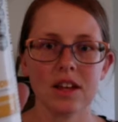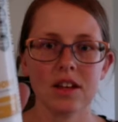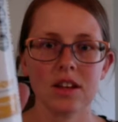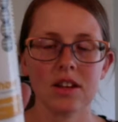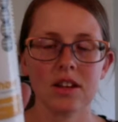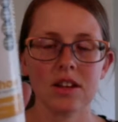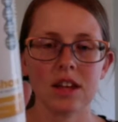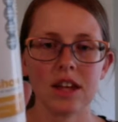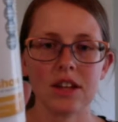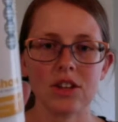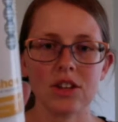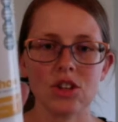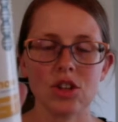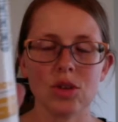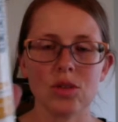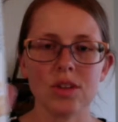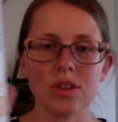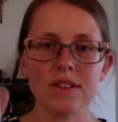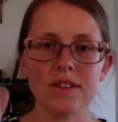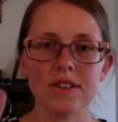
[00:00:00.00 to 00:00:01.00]
Light
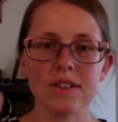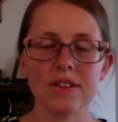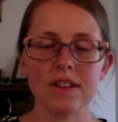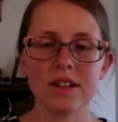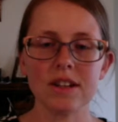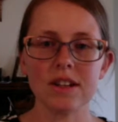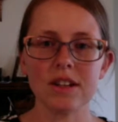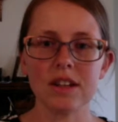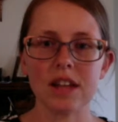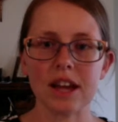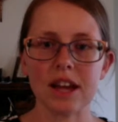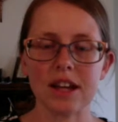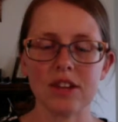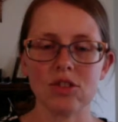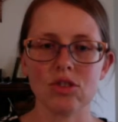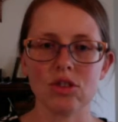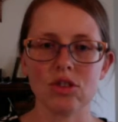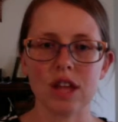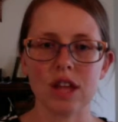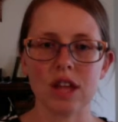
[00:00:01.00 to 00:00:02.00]
Show. This is an
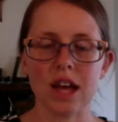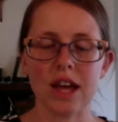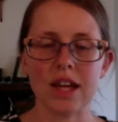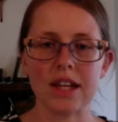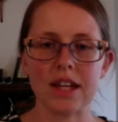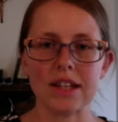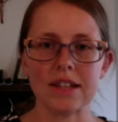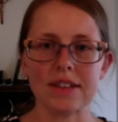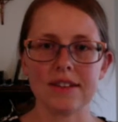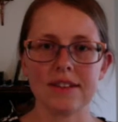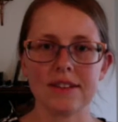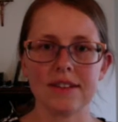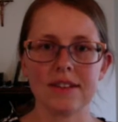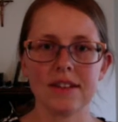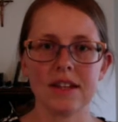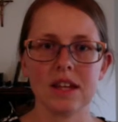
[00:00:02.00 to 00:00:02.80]
electrolyte